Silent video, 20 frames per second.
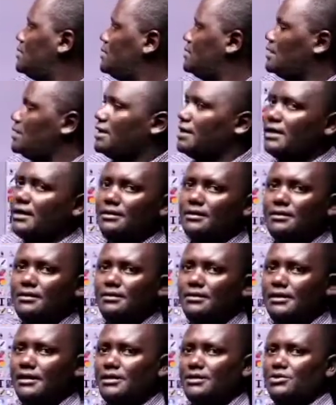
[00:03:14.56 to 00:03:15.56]
Again,
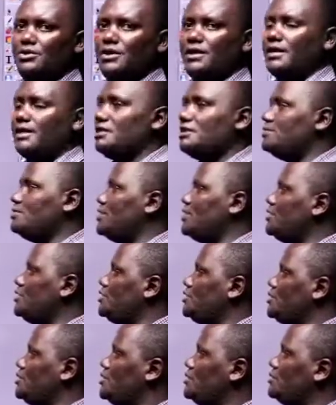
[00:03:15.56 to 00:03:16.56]
that one I explained
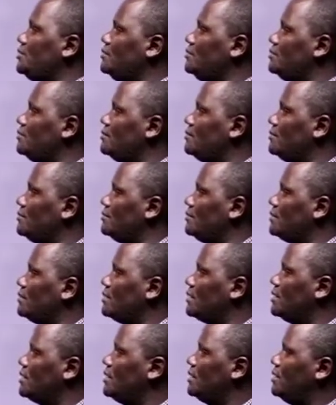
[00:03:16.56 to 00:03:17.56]
to you.
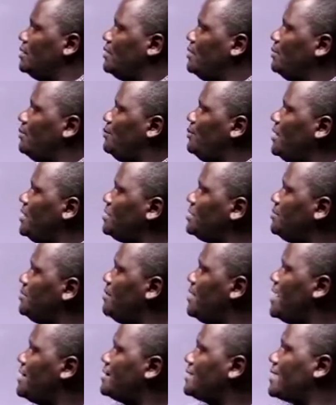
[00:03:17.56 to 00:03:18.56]
Which
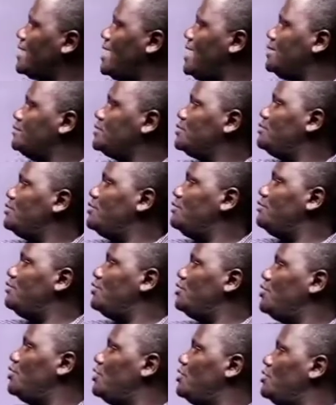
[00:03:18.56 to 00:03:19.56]
month comes
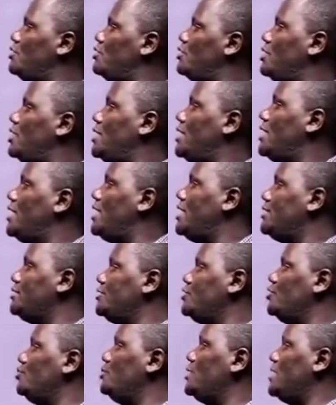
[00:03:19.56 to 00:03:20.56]
before
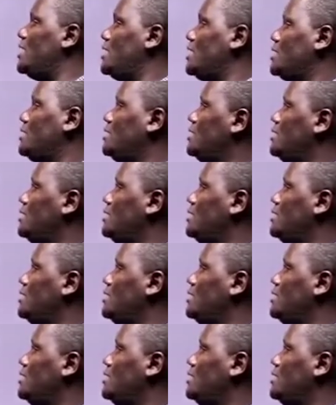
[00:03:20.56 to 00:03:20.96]
July?